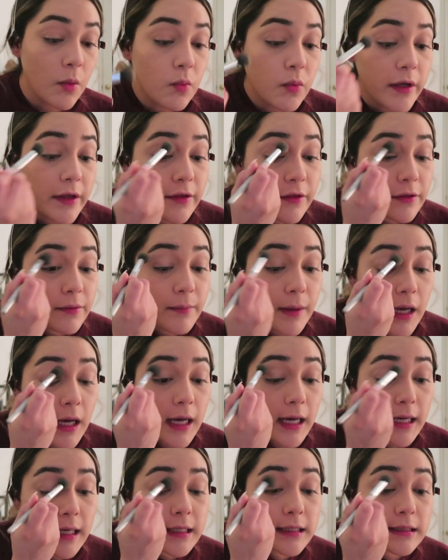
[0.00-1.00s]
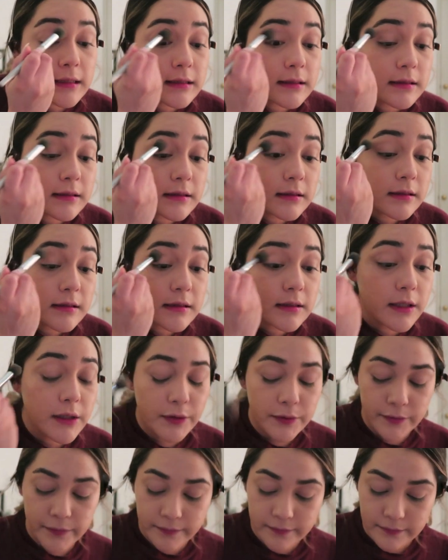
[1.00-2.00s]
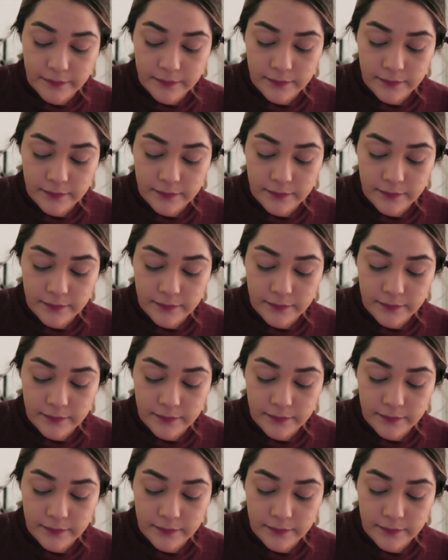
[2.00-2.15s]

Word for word: with my eyes. So